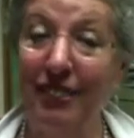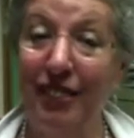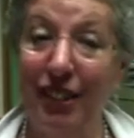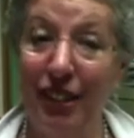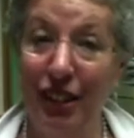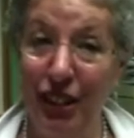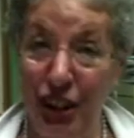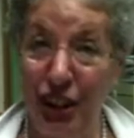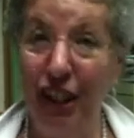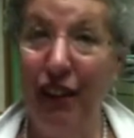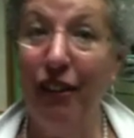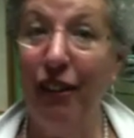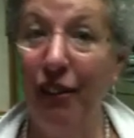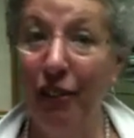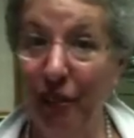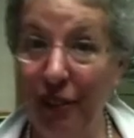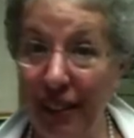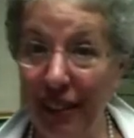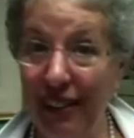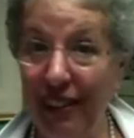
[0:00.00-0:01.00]
share it
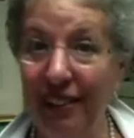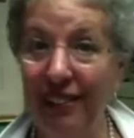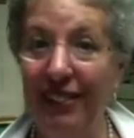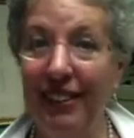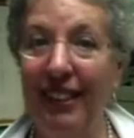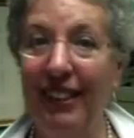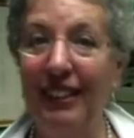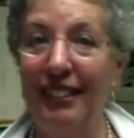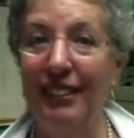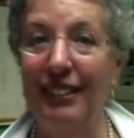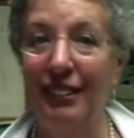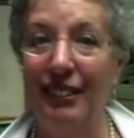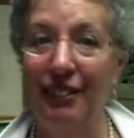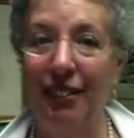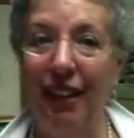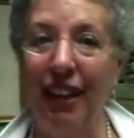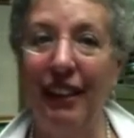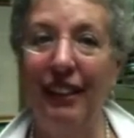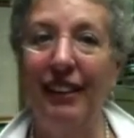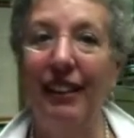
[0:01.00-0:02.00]
with you to
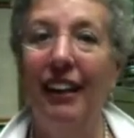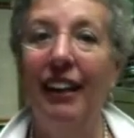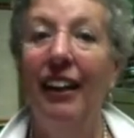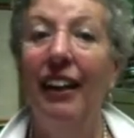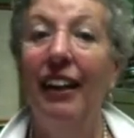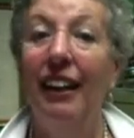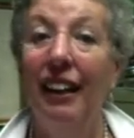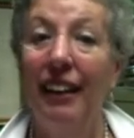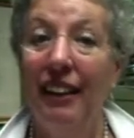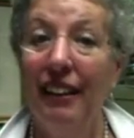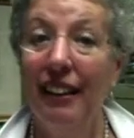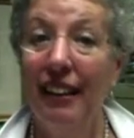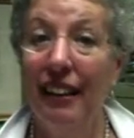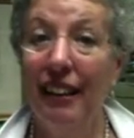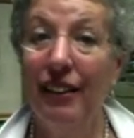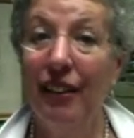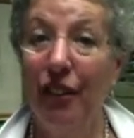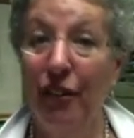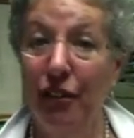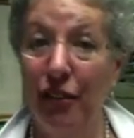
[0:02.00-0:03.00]
illustrate
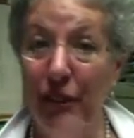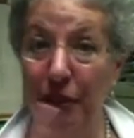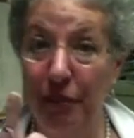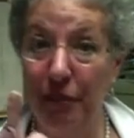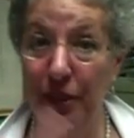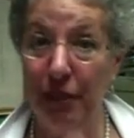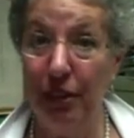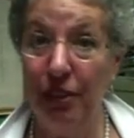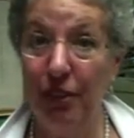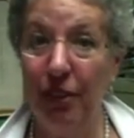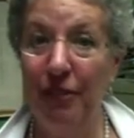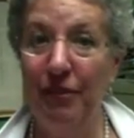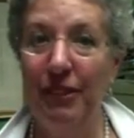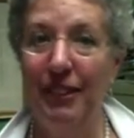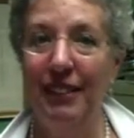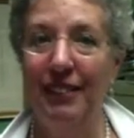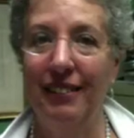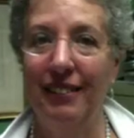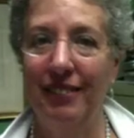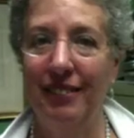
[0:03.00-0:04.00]
these 3
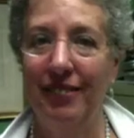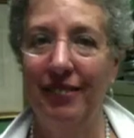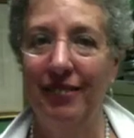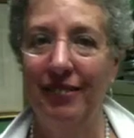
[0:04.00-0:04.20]
prescriptions.